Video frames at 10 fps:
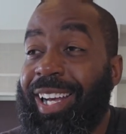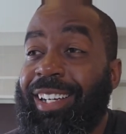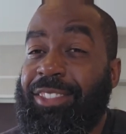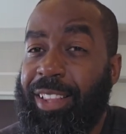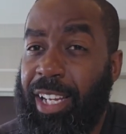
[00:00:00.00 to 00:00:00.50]

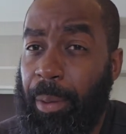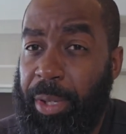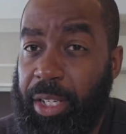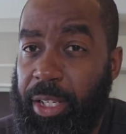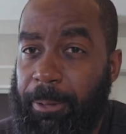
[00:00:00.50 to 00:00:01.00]
So I think I'll be
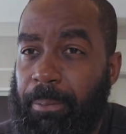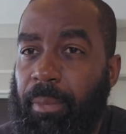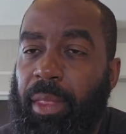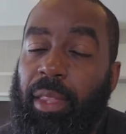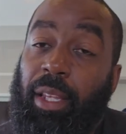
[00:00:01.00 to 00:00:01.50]
good.
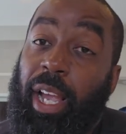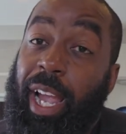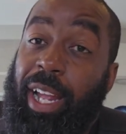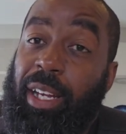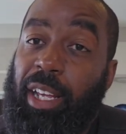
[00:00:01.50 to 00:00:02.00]

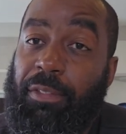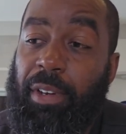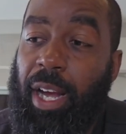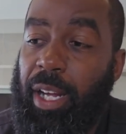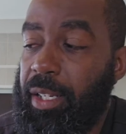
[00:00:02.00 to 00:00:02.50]
And if
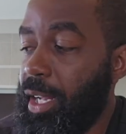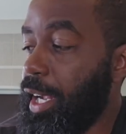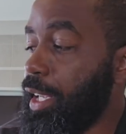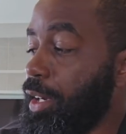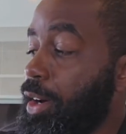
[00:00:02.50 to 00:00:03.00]
not, I
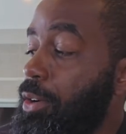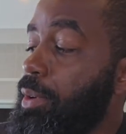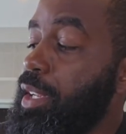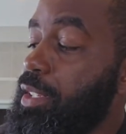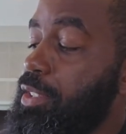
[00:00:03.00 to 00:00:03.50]
can
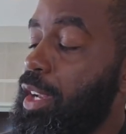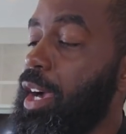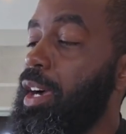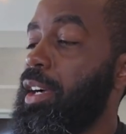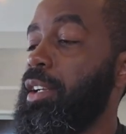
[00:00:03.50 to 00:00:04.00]
always
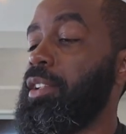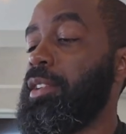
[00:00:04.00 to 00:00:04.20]
uh,